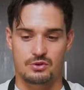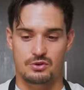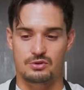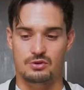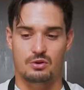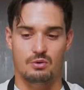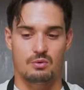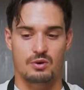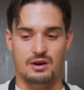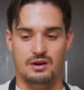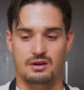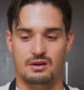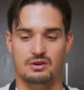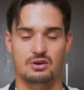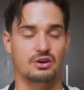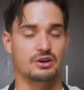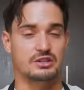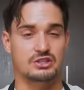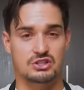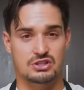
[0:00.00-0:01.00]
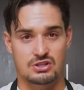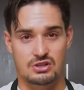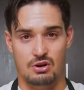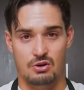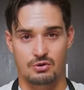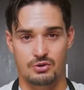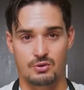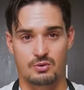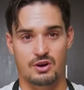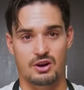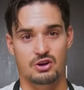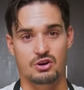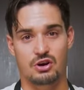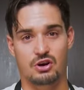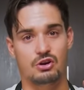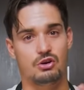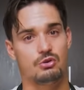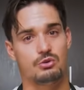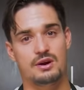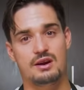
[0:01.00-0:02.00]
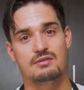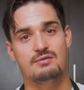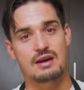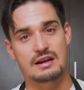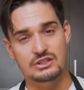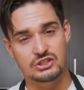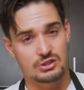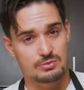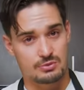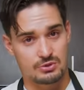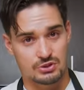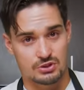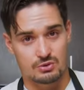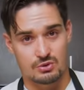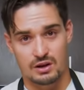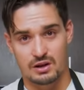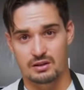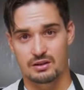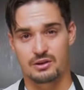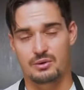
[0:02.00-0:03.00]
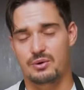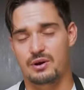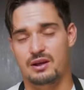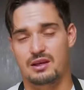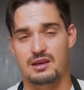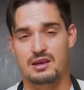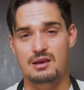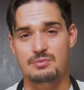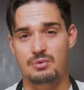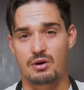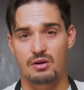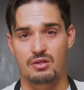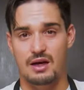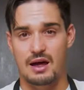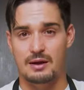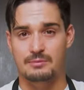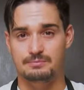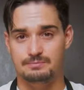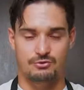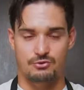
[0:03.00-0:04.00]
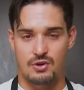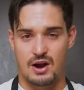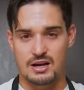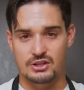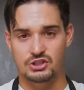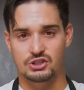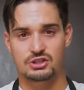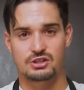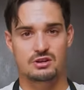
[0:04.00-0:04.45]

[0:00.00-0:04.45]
You don't want to cook it slow. You want to cook green vegetables quickly. You want to keep all that fresh,